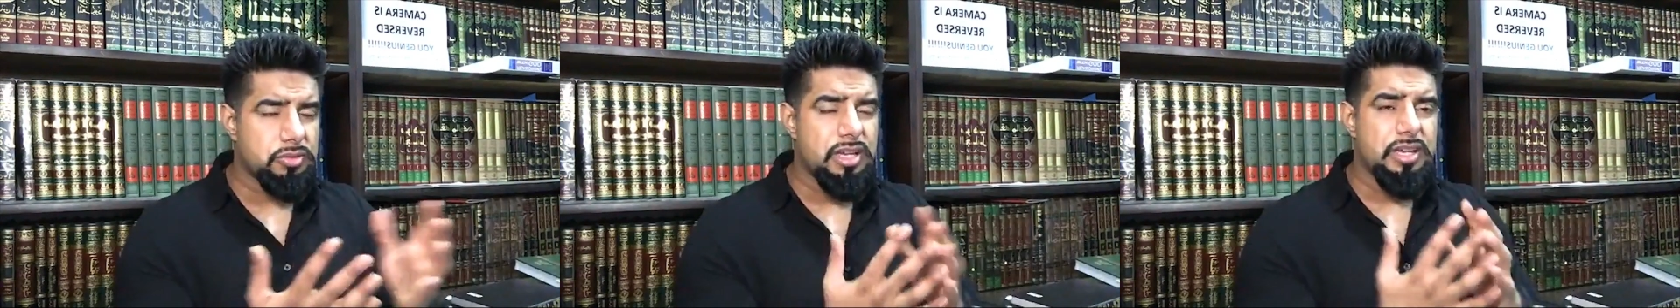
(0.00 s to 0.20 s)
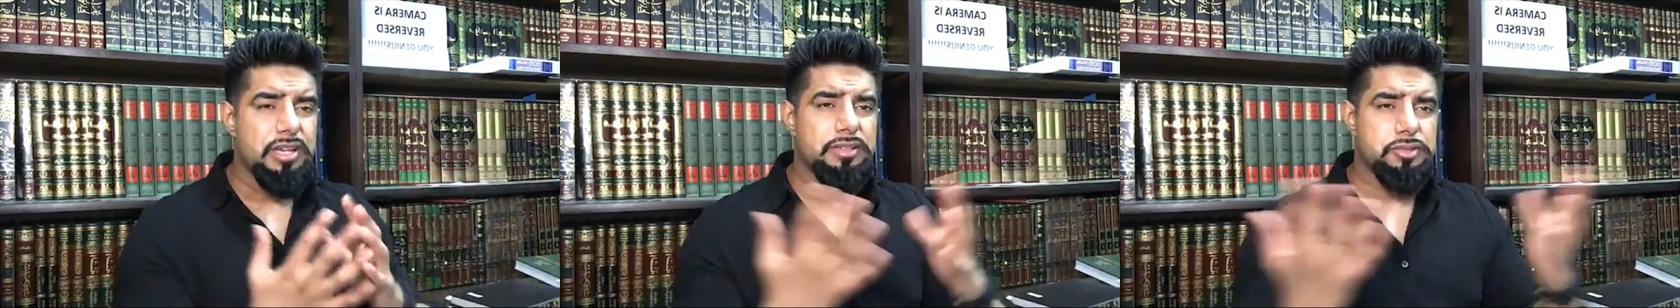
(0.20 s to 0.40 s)

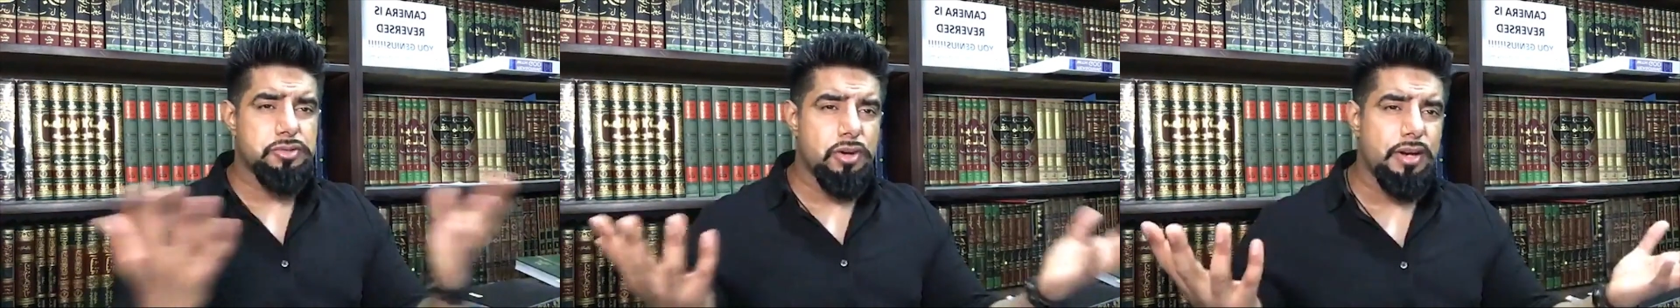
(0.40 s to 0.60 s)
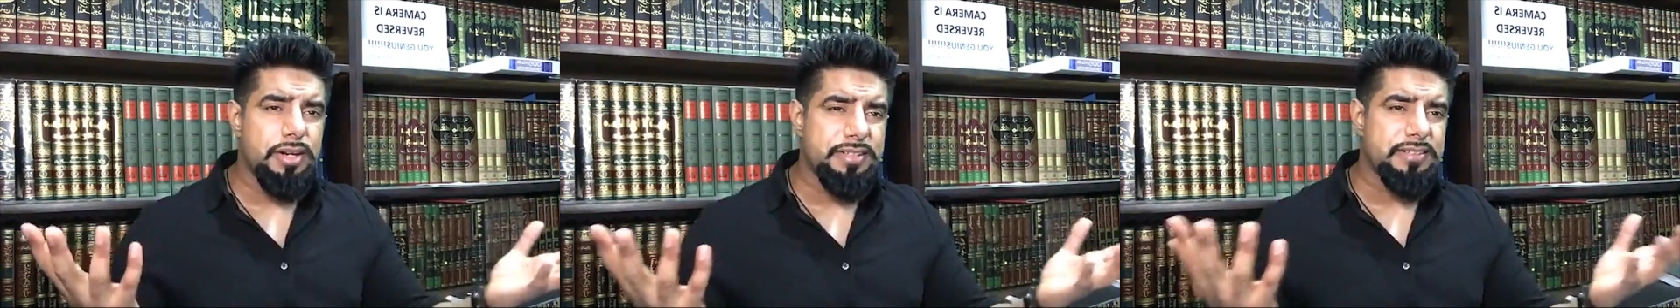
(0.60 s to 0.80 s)
It's
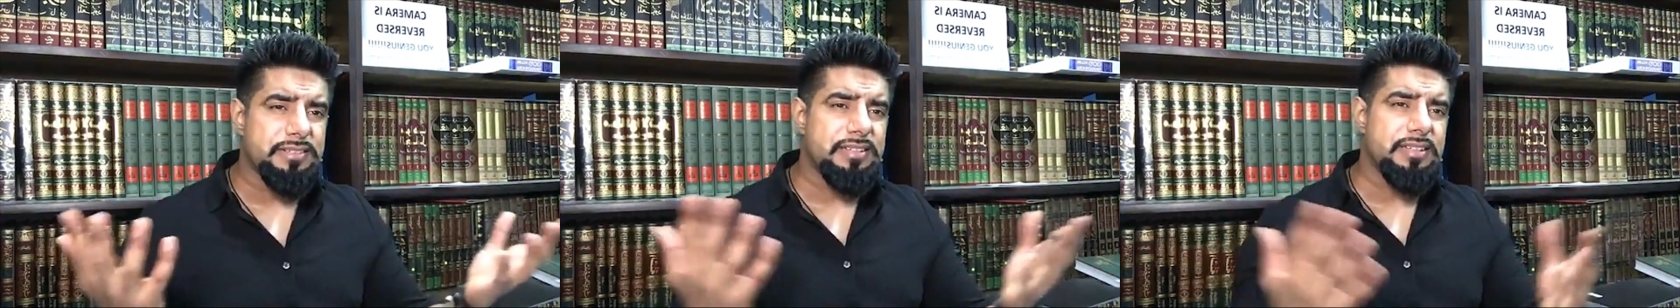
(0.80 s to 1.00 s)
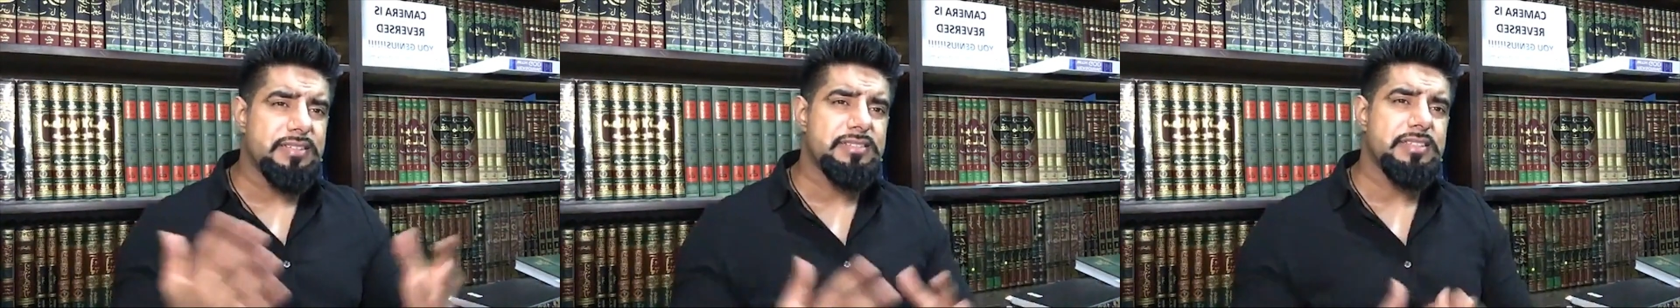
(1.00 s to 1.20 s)
tried and
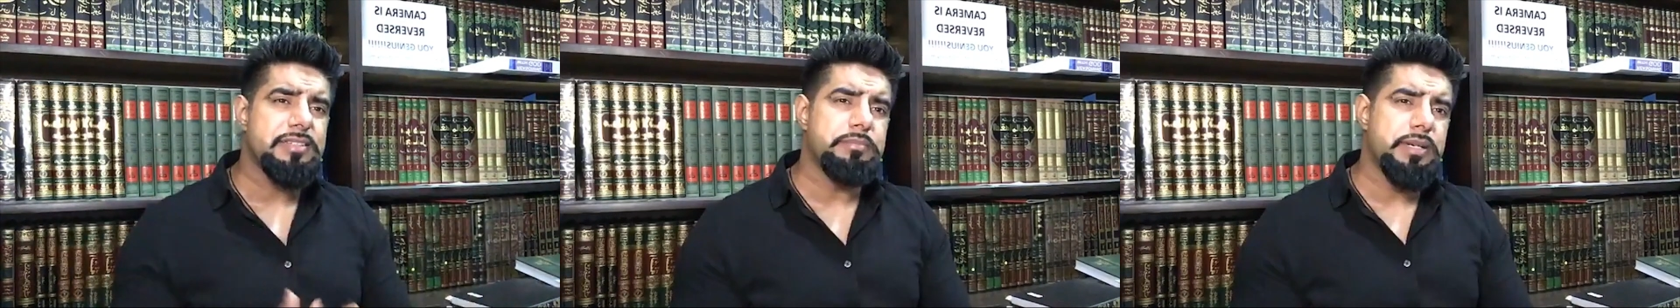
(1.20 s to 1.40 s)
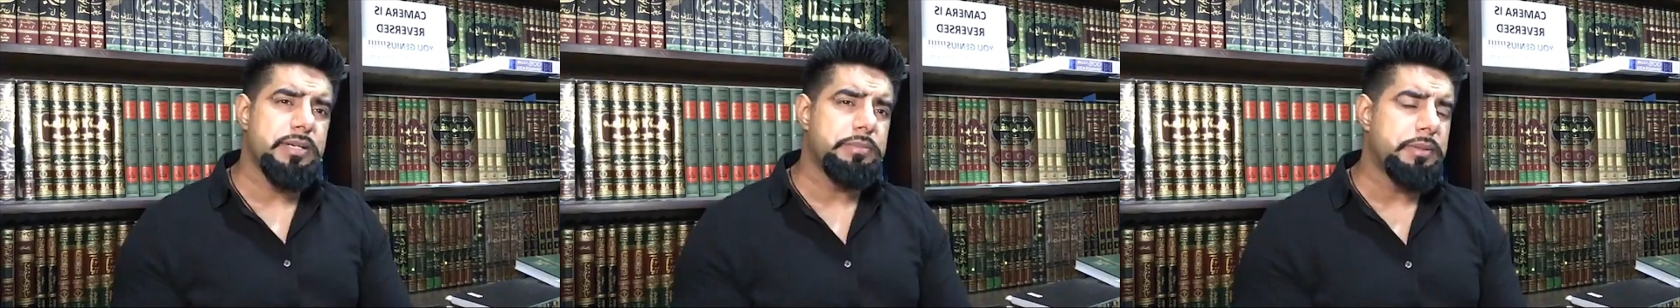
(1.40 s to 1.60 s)
tested.
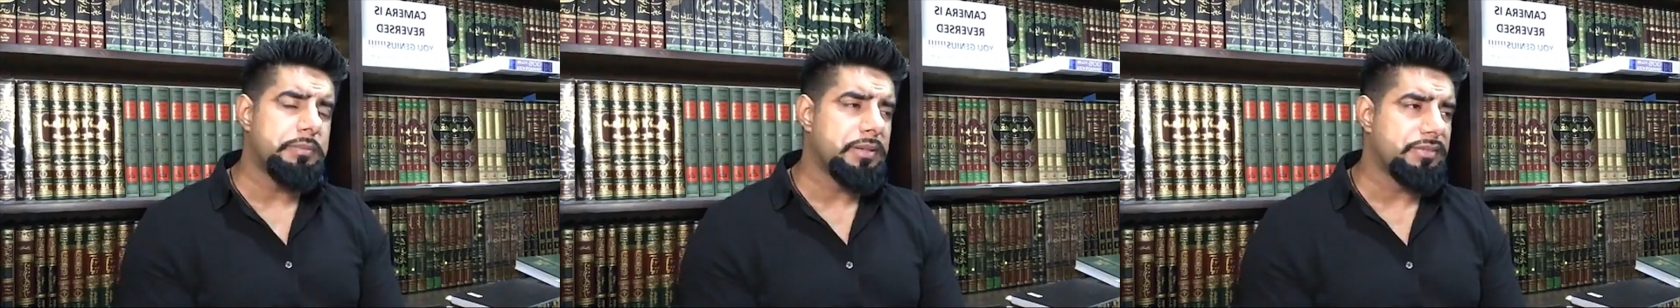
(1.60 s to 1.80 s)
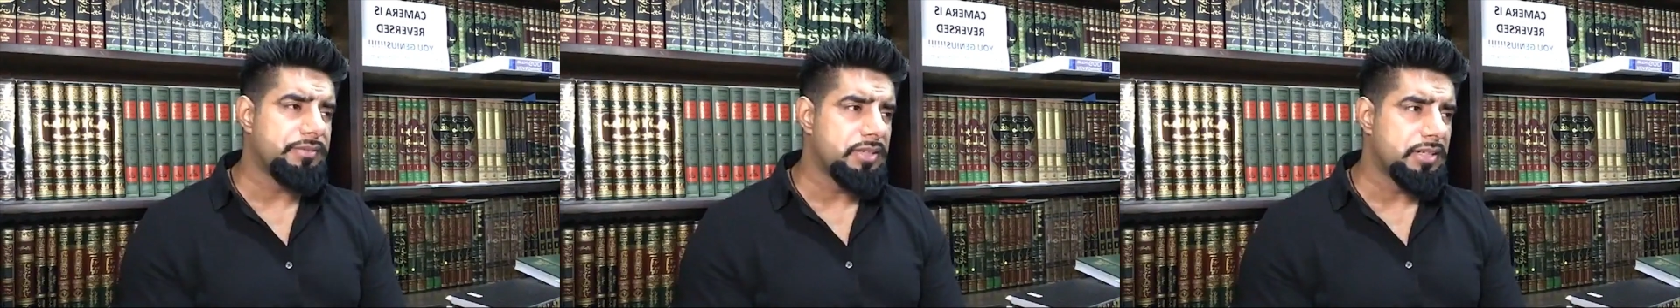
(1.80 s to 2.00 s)
Many people
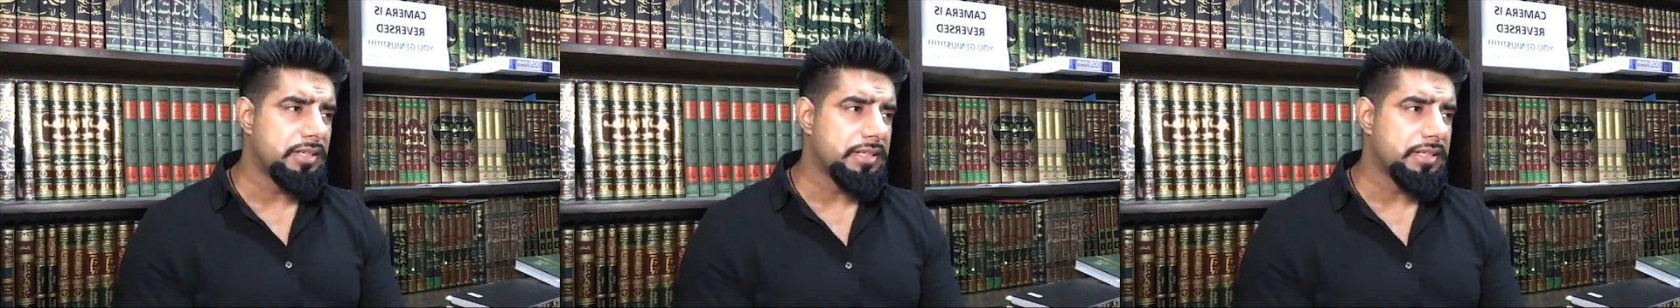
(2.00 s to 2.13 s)
have done it.